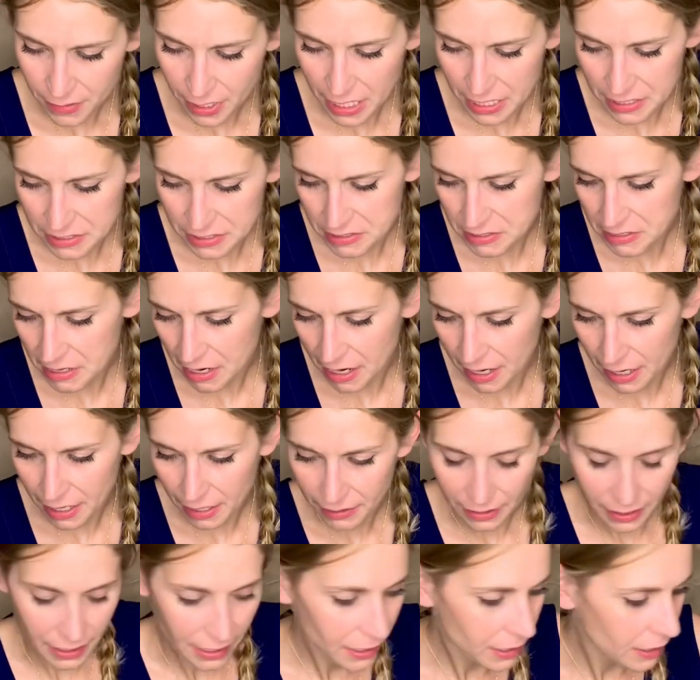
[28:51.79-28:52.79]
It's
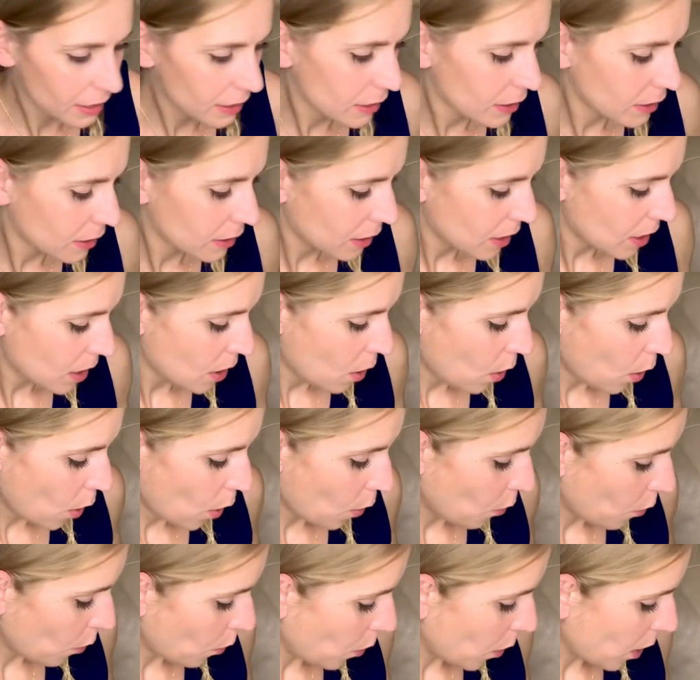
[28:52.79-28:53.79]
not like
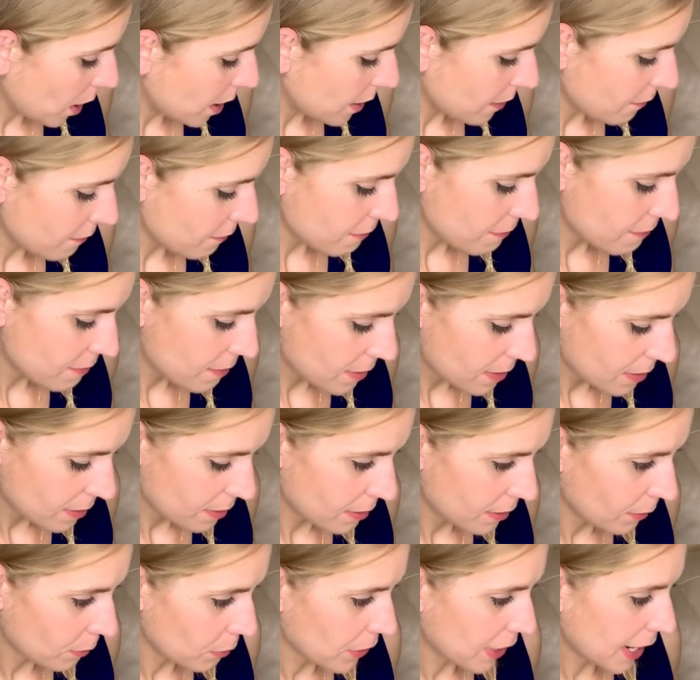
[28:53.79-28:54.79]
one of
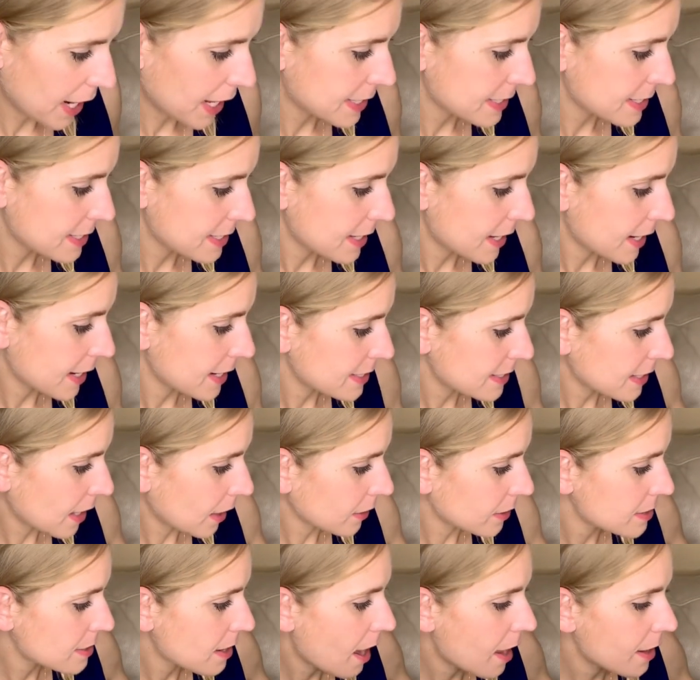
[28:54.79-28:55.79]
the brands that I
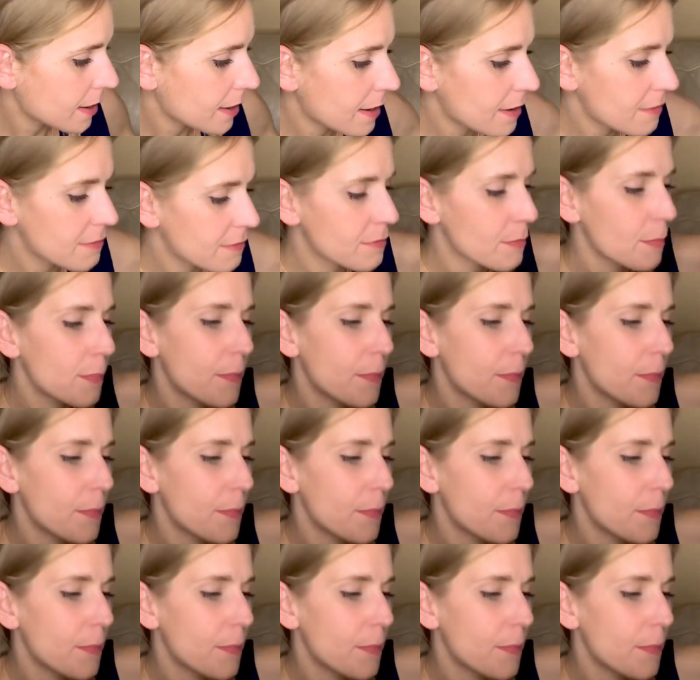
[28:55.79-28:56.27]
sell a ton of,